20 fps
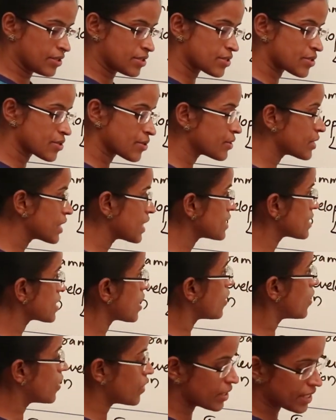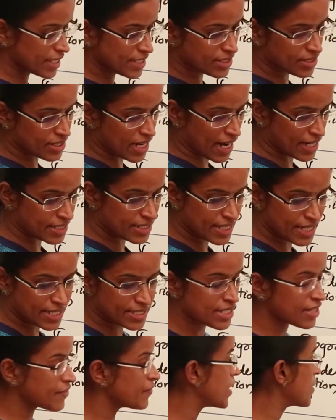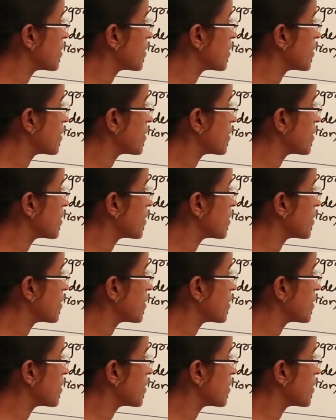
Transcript: So this all this transaction